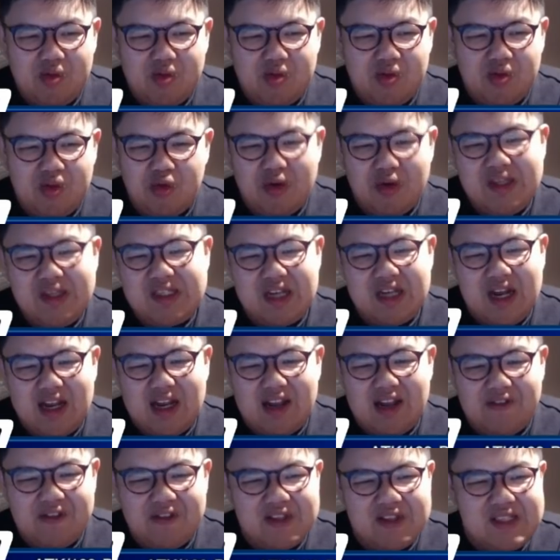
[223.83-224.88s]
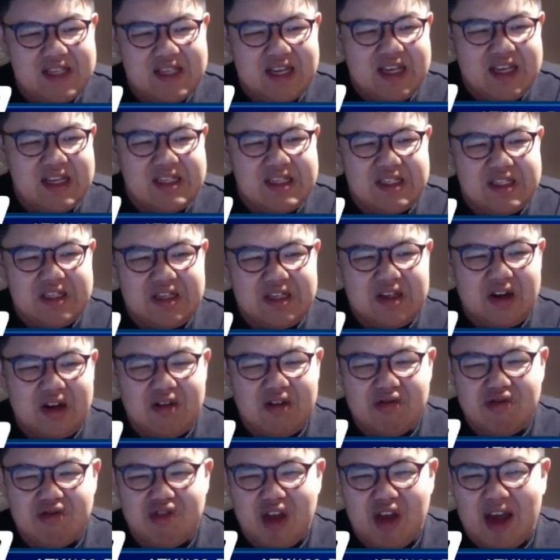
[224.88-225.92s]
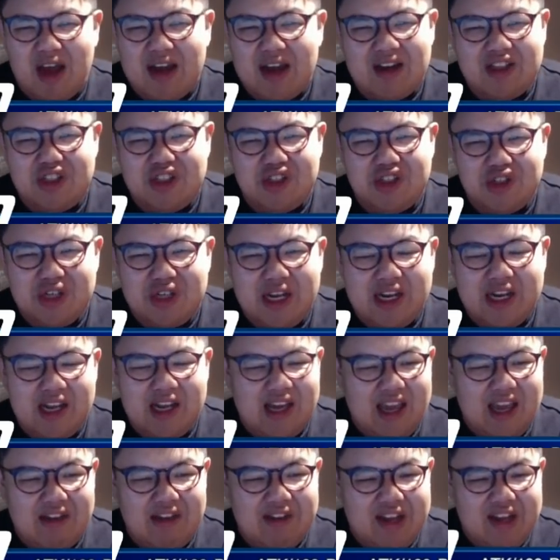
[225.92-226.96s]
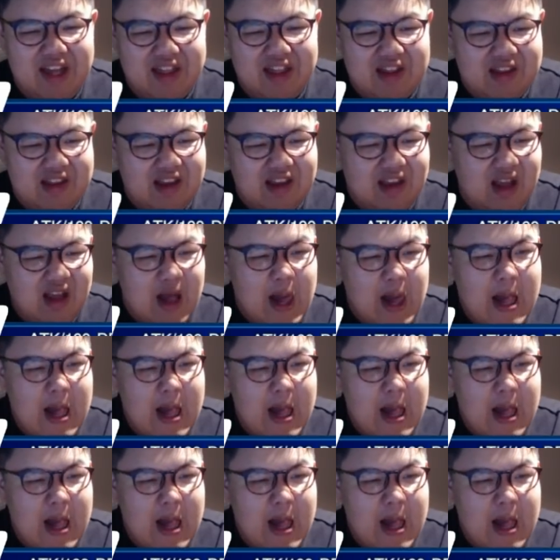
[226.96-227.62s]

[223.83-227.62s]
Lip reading: reason I love this deck is you don't die to True Nade like every other deck.